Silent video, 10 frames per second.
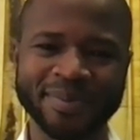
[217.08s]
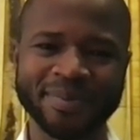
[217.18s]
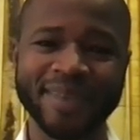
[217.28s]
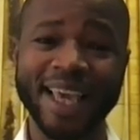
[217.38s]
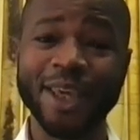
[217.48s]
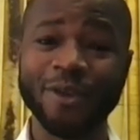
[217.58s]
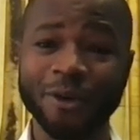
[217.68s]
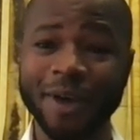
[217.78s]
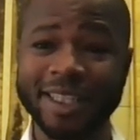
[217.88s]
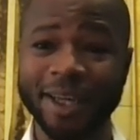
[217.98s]
Thank you
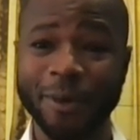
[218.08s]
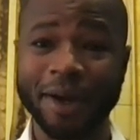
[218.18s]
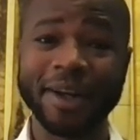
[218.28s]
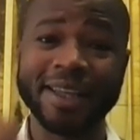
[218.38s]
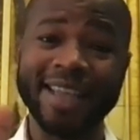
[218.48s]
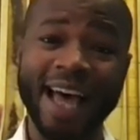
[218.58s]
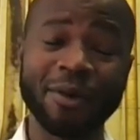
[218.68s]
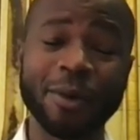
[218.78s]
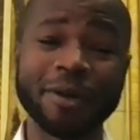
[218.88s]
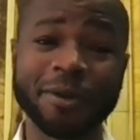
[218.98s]
for raising awareness.
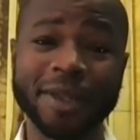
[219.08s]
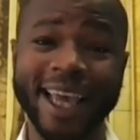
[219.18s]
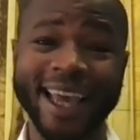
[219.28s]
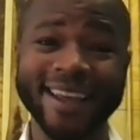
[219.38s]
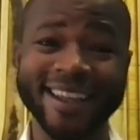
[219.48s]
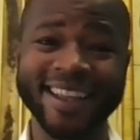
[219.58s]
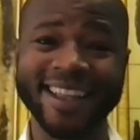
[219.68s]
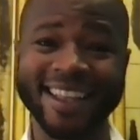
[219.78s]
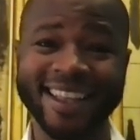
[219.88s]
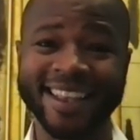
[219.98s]
Have a wonderful day. Yeah,
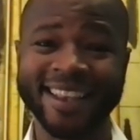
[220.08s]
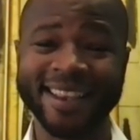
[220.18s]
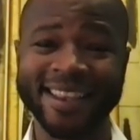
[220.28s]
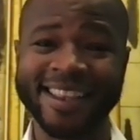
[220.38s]
you, you too. too.